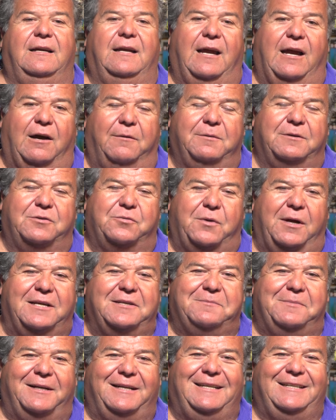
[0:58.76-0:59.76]
help us
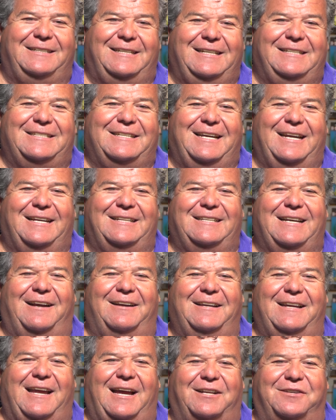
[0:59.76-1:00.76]
raise money, teach kids how
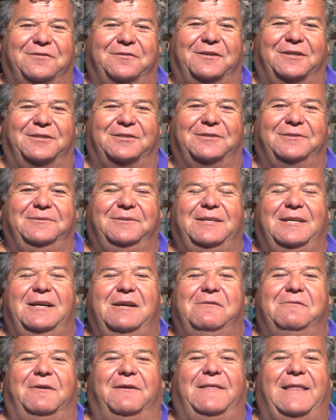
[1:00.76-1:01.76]
to catch fish.
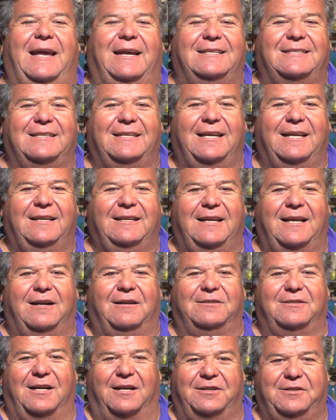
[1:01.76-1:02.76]
Well, thanks again, and
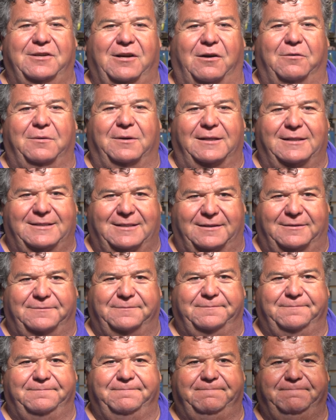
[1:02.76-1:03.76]
I'll talk to you all really
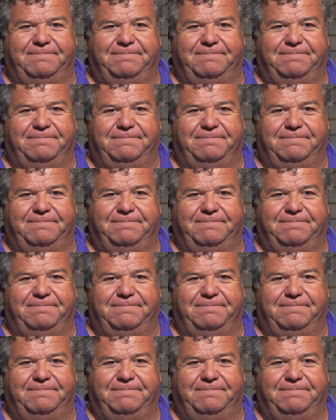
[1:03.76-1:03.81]
soon.